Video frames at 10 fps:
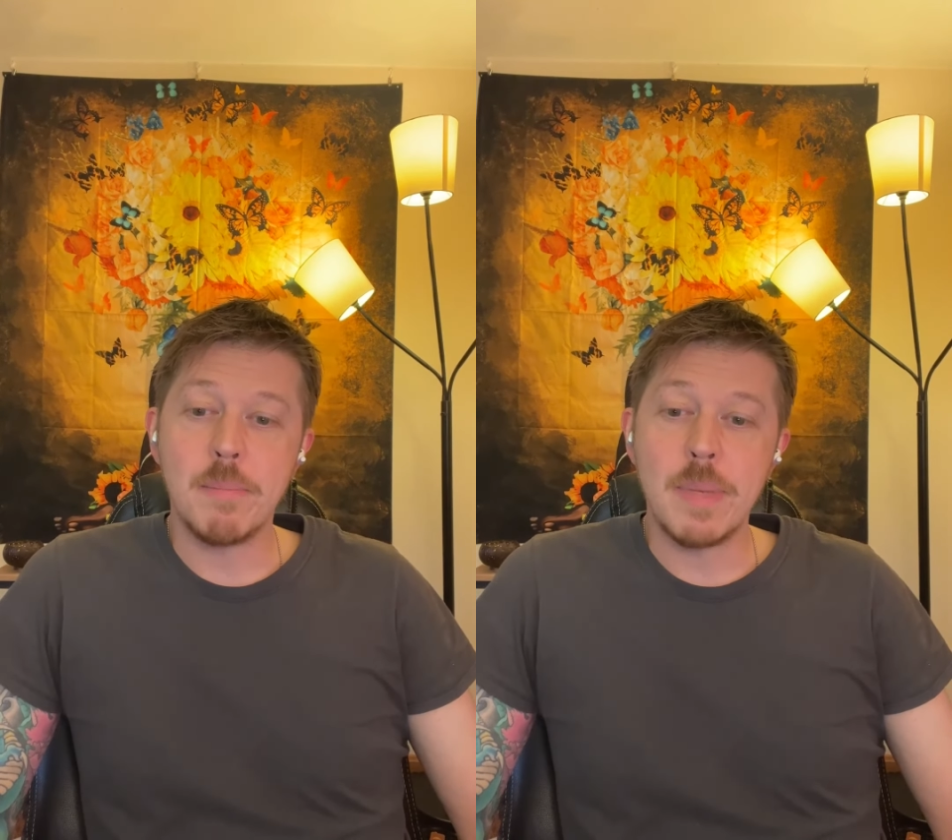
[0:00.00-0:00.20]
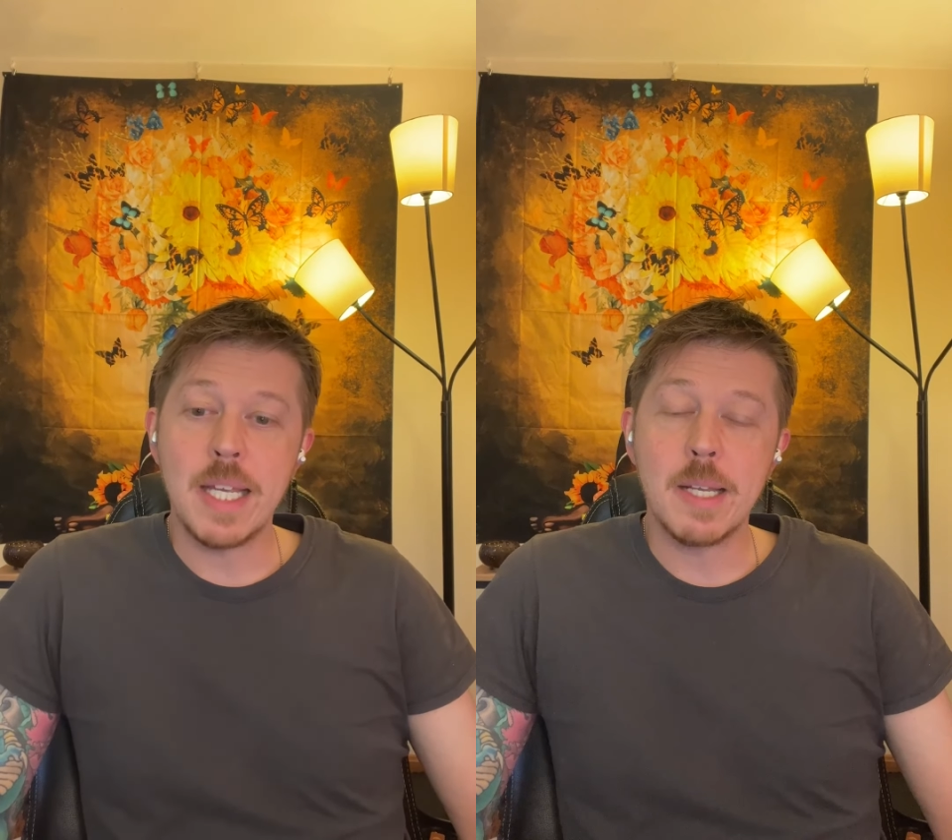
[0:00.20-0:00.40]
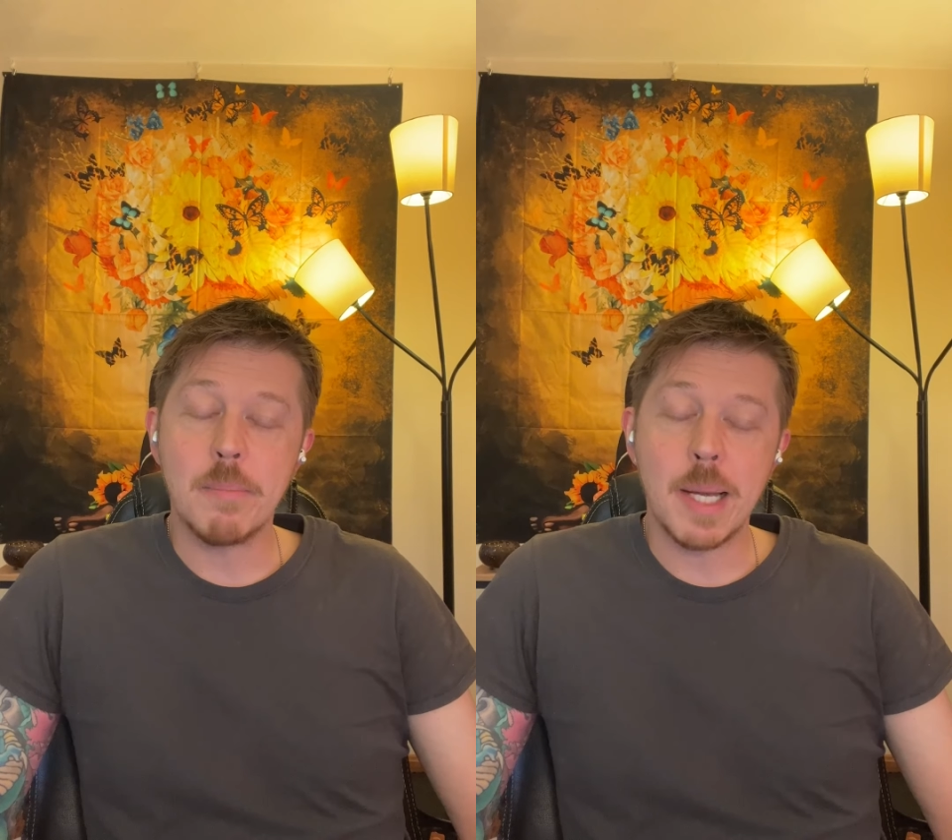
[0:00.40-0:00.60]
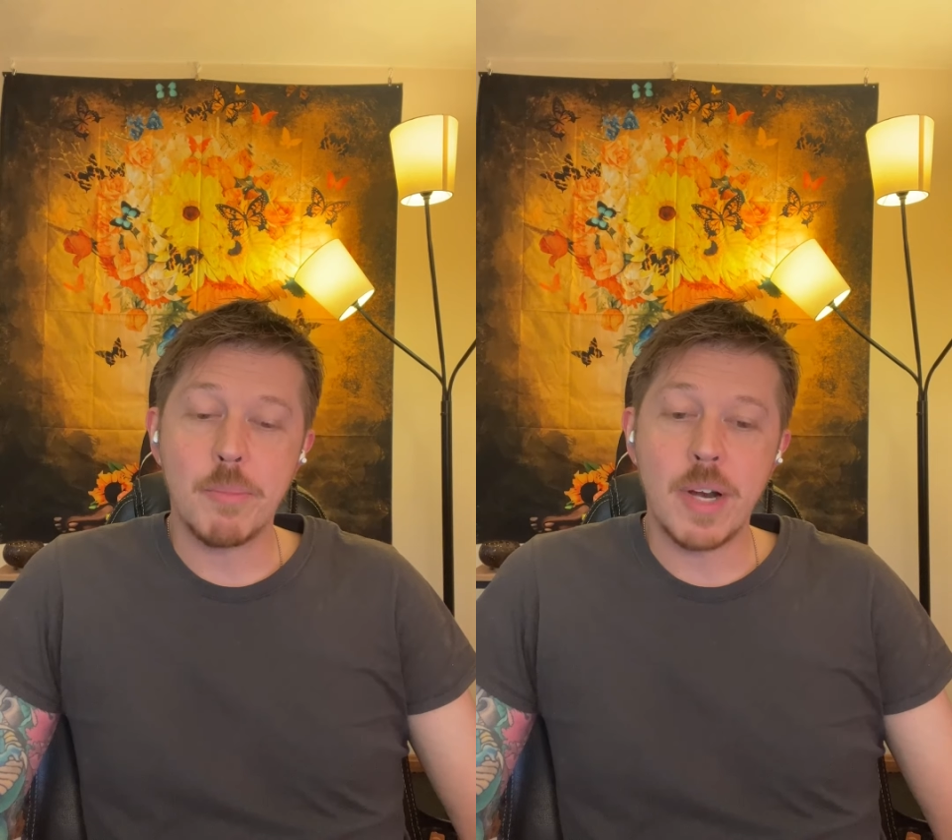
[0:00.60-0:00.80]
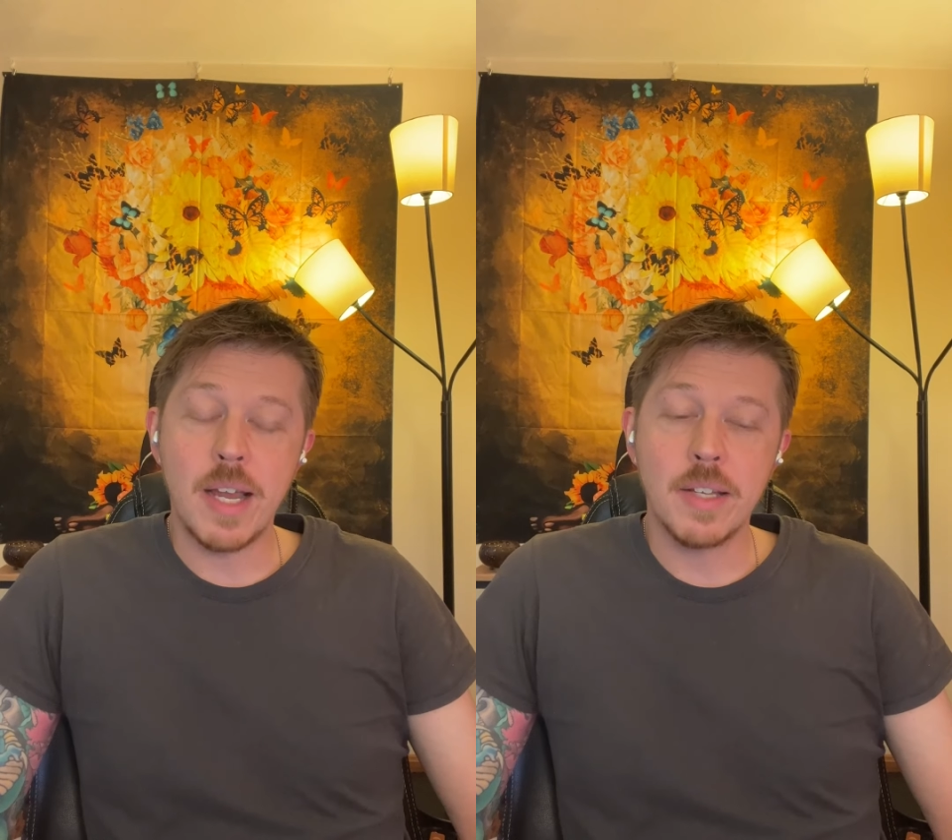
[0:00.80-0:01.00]
me and my
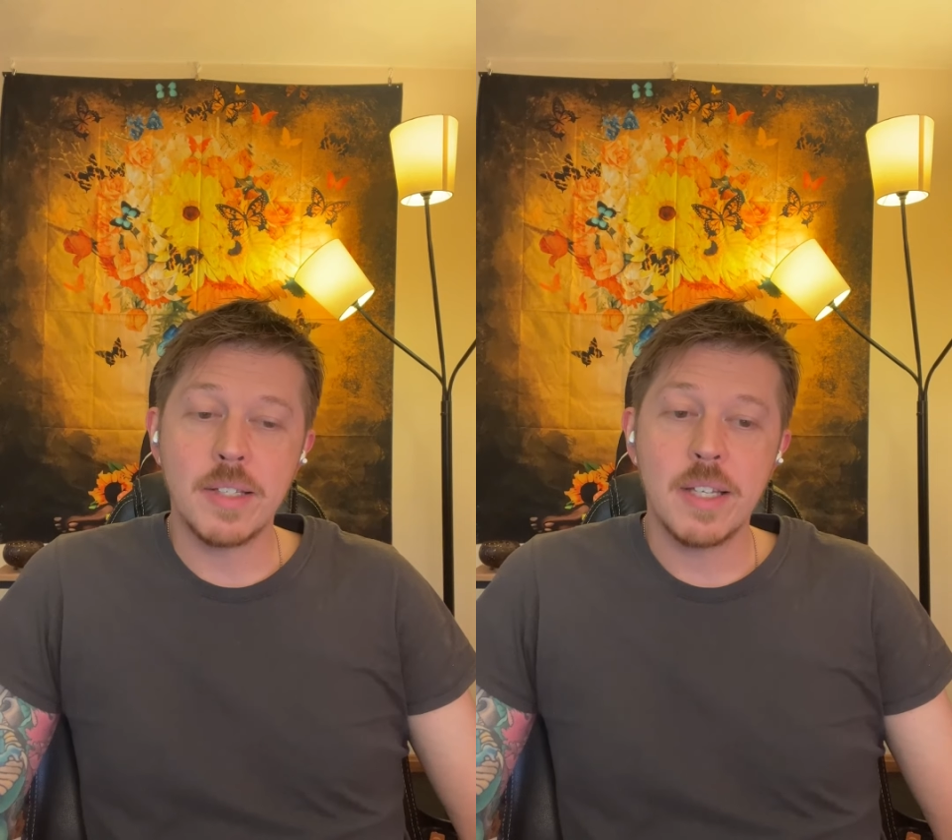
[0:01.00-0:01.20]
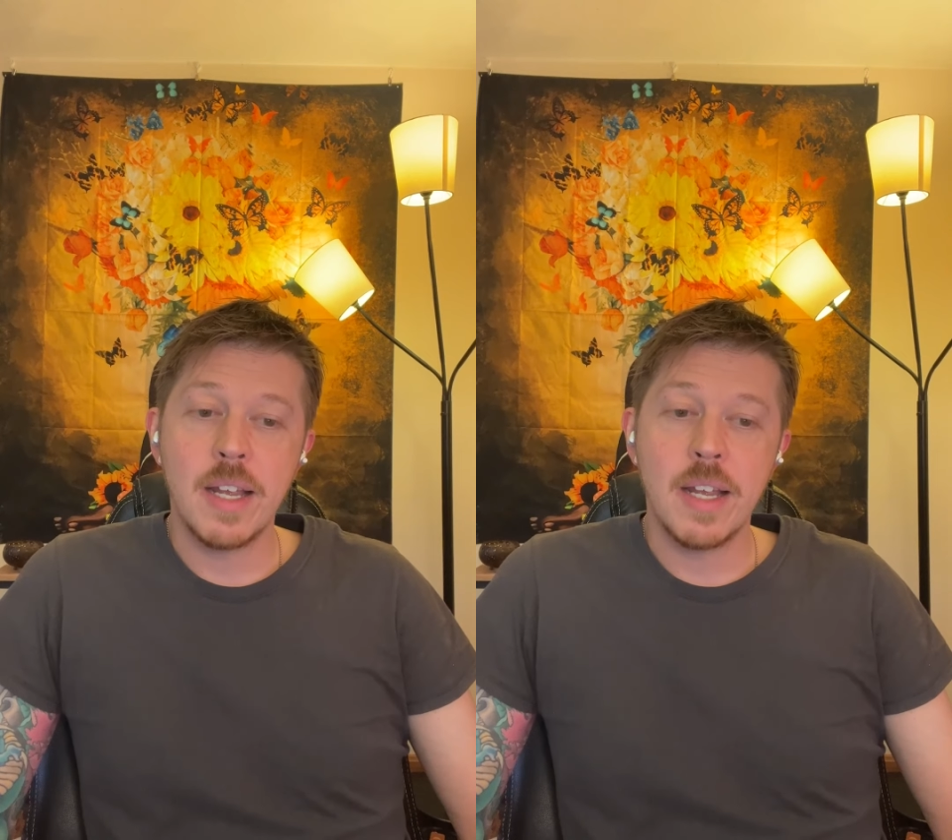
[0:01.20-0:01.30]
brand,